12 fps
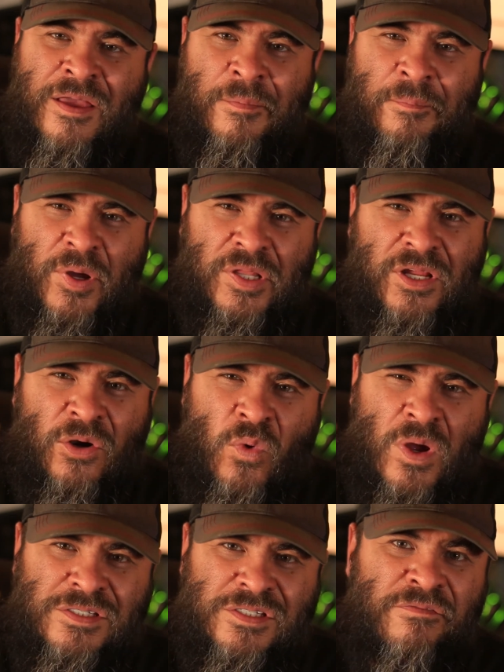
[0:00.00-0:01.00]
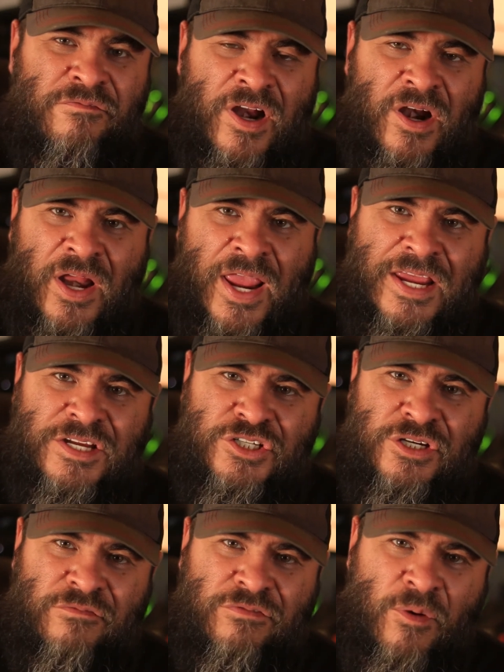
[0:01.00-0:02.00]
but there was some
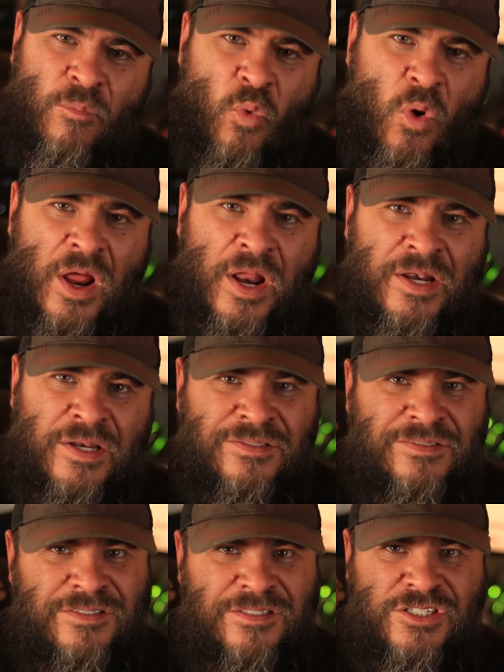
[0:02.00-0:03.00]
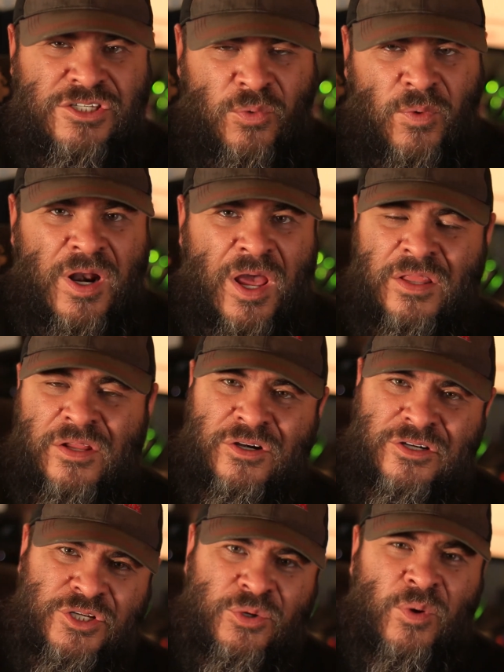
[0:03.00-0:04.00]
variation from one to
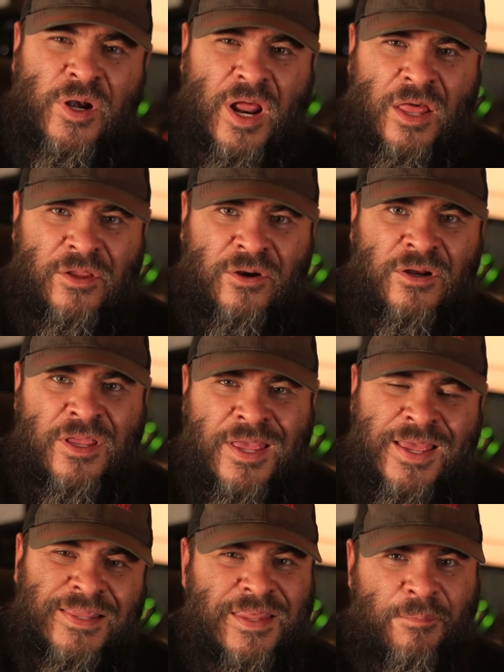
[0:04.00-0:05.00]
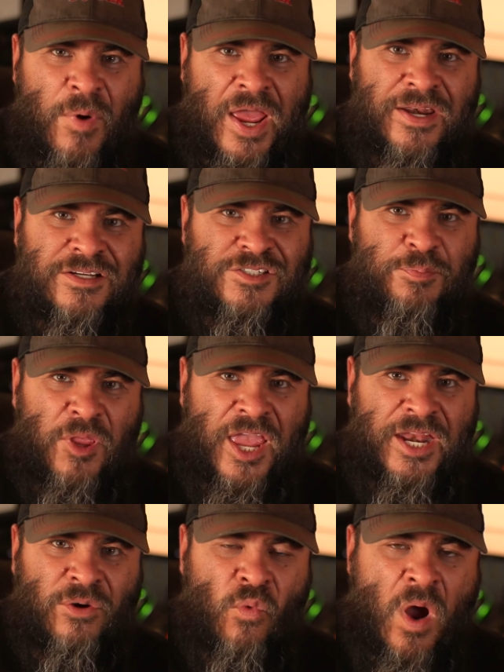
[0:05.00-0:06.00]
another that might
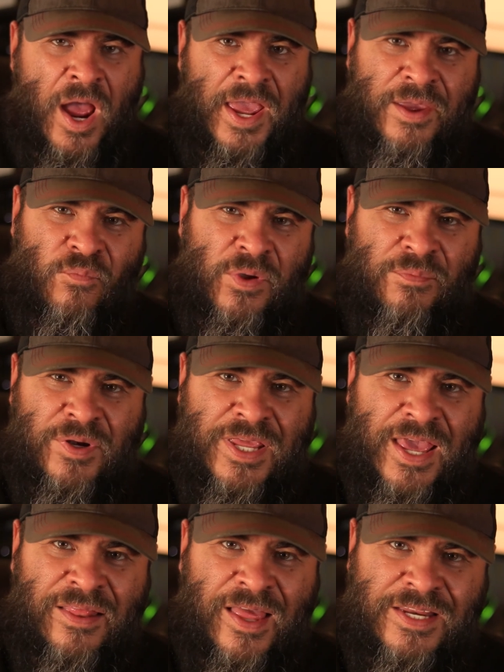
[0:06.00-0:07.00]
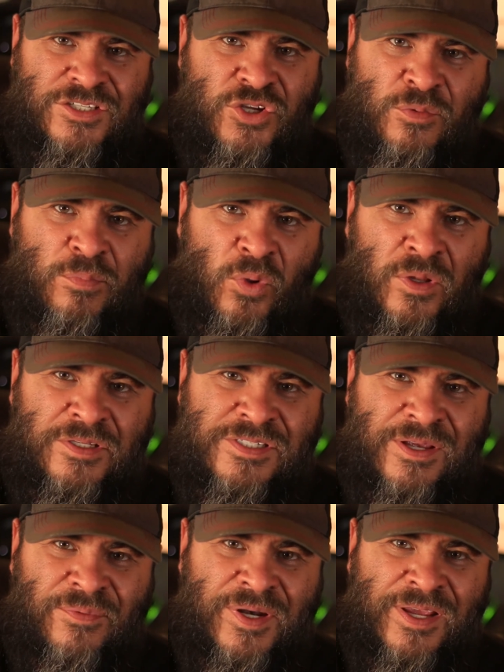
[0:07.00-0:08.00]
explain why we would get like 2 bullets
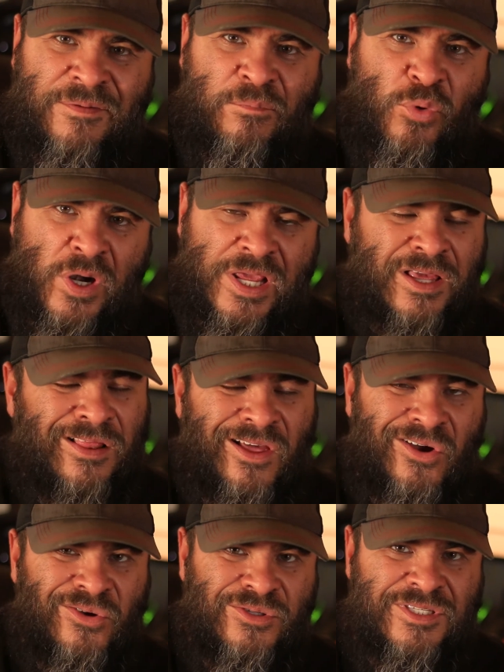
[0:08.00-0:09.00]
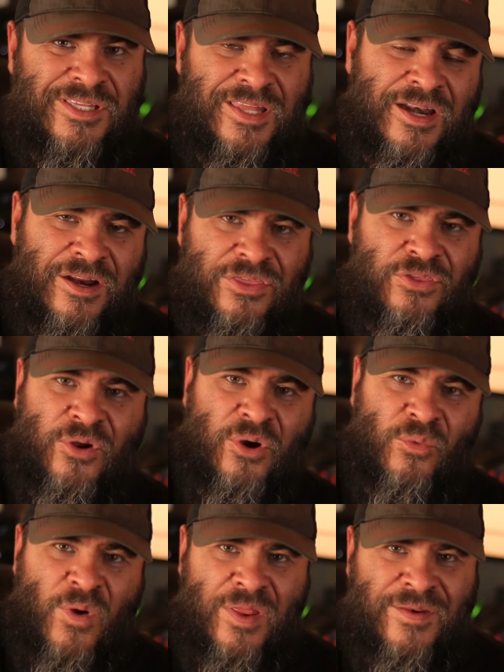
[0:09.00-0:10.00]
that would hit pretty close and then a third
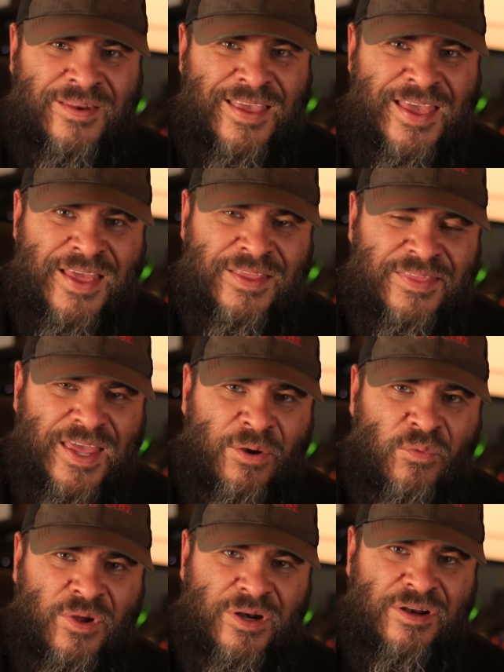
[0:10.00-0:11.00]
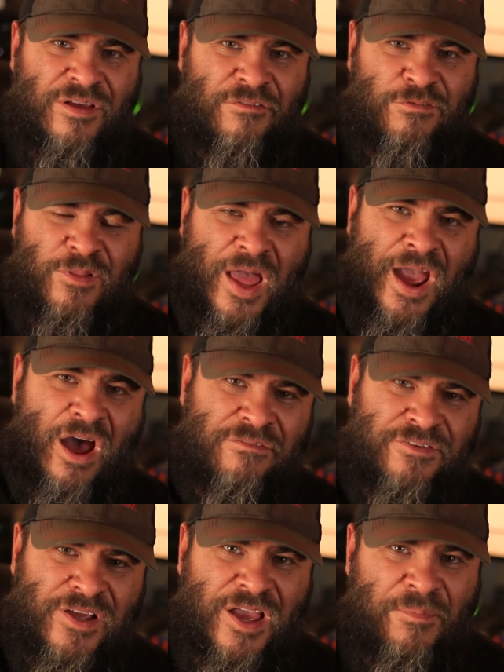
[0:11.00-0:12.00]
one that would fly off
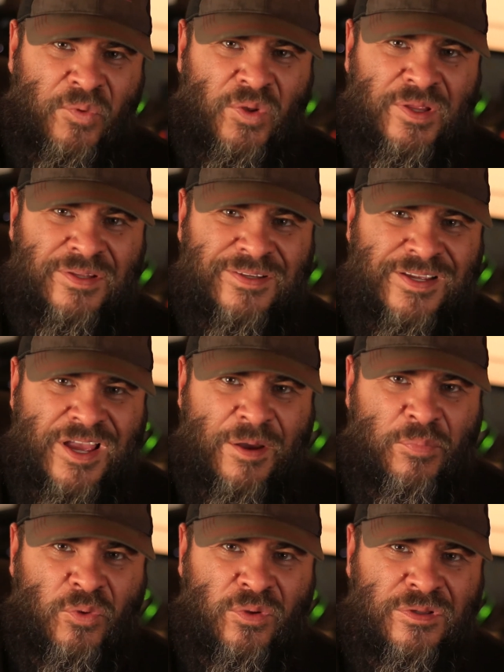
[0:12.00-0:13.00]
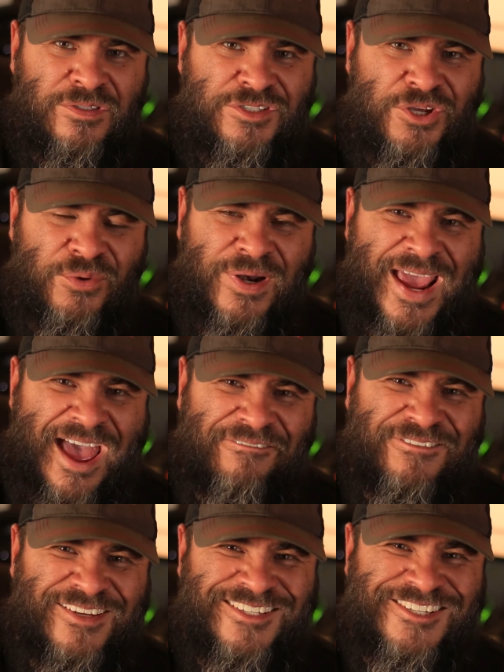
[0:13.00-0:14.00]
a couple
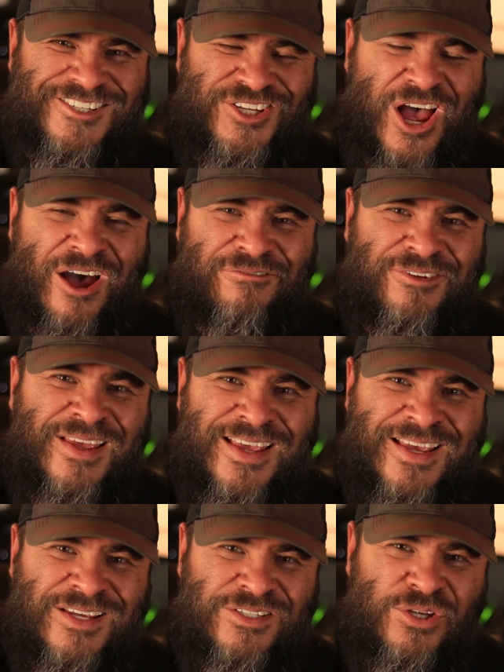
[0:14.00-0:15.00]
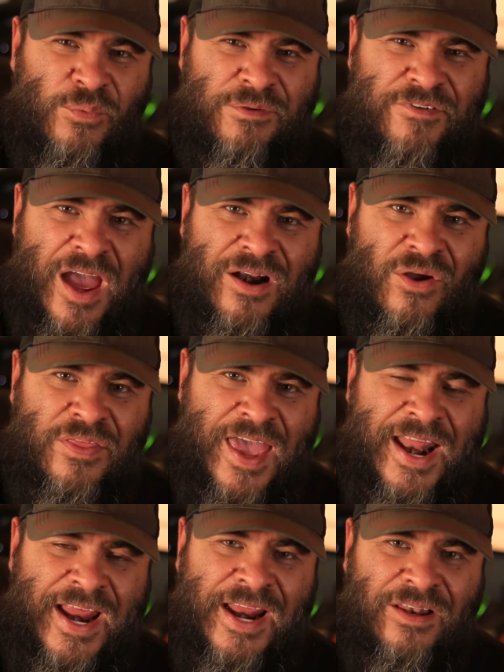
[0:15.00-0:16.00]
2.5 inches off. So we've got all
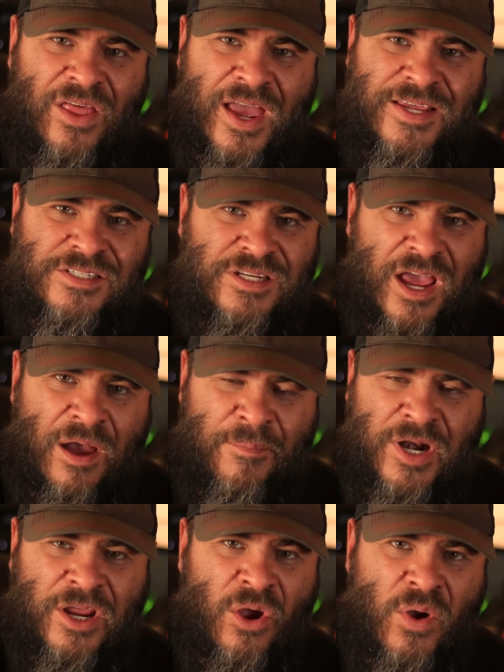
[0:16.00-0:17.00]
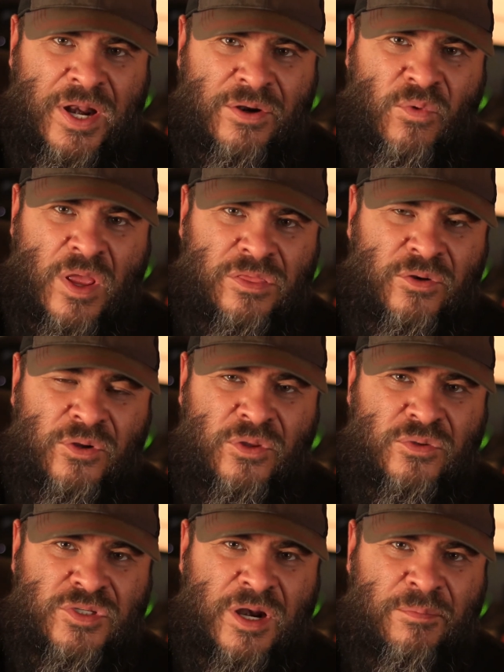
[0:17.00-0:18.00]
that analyzed. I'm going to go ahead and run through
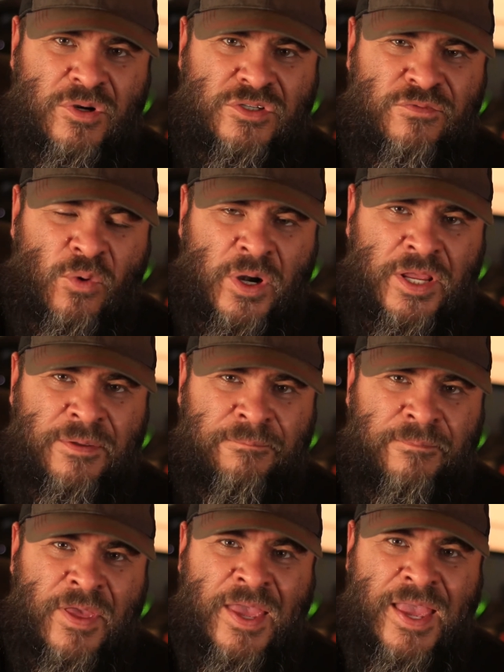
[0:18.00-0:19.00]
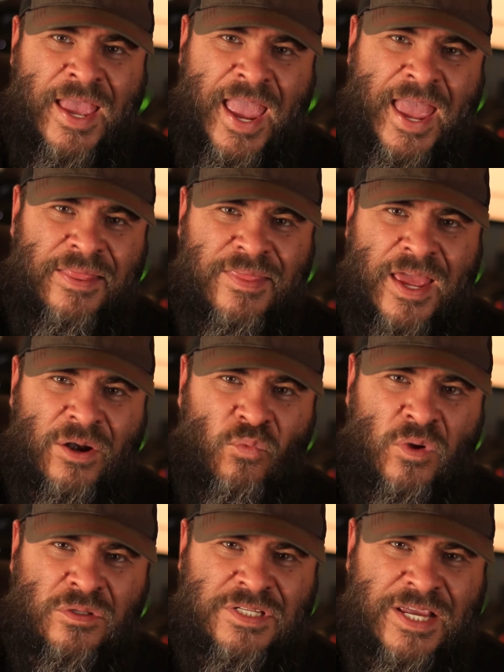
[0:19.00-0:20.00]
those numbers for you, and then
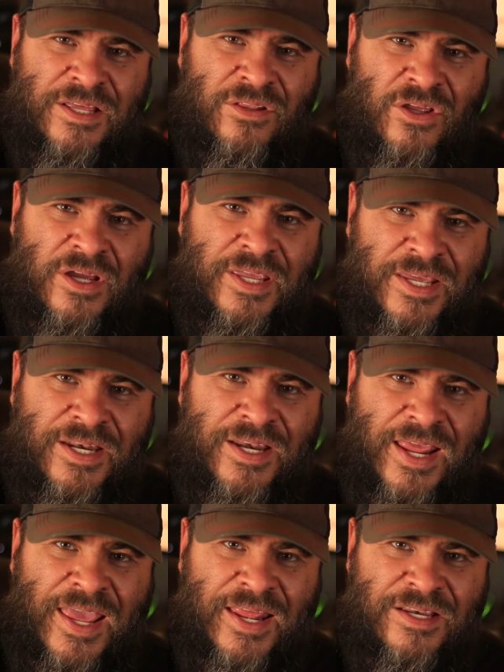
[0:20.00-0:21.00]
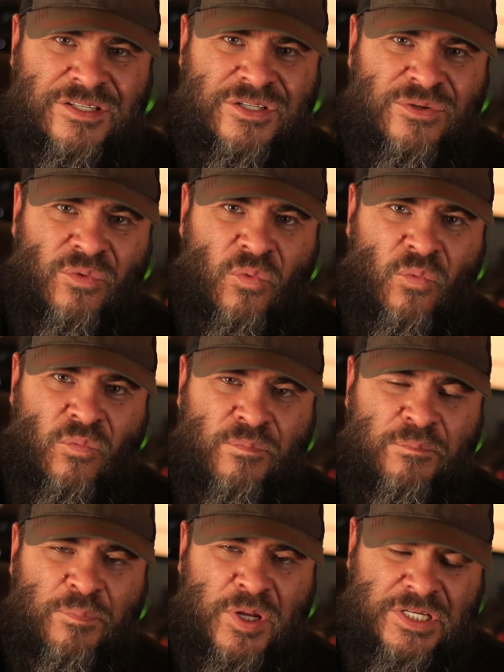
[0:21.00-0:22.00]
we'll take a look at it
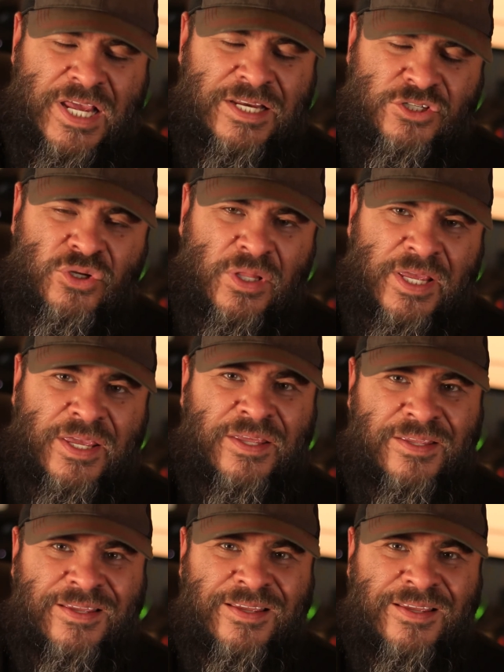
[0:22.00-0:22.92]
potentially